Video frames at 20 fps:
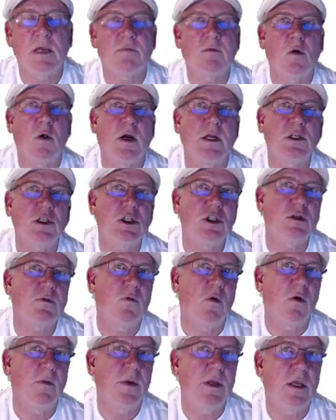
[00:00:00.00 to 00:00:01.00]
have questions
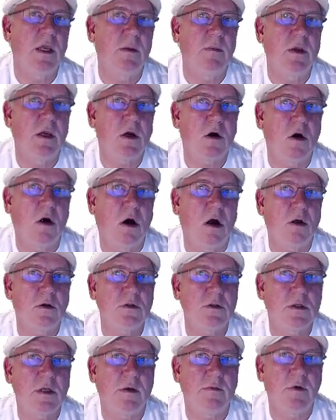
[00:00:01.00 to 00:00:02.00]
for me, give me a call,
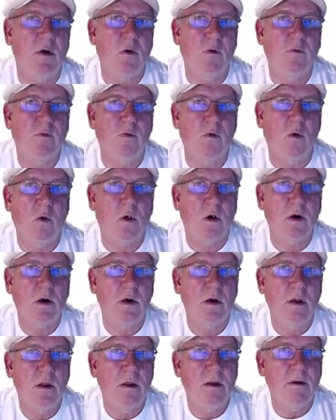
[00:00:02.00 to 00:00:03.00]

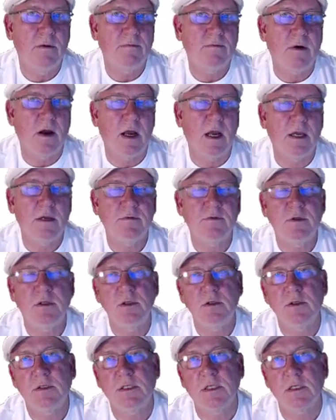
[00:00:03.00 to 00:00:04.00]

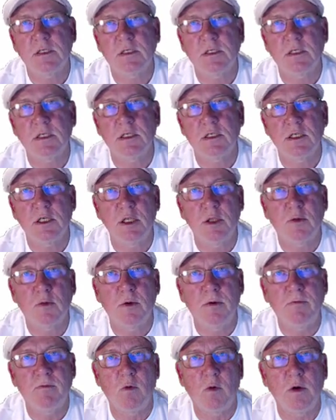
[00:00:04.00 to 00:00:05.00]

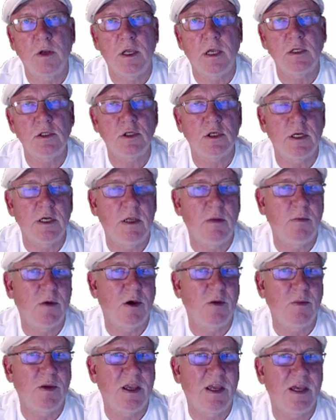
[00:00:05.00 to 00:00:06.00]
704-526-6348. You can
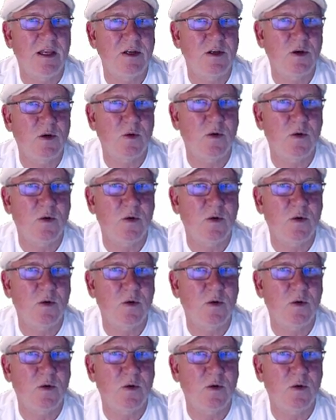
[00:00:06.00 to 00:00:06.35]
email me at